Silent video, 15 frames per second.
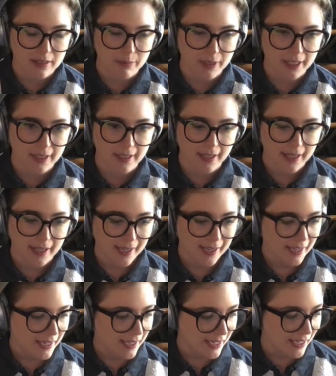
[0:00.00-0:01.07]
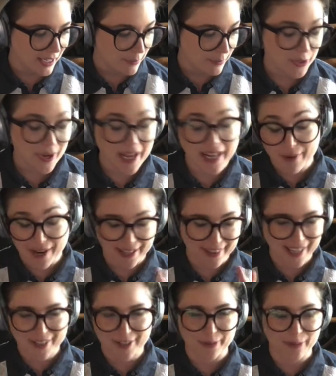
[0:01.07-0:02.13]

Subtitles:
to me. So anyway, that's a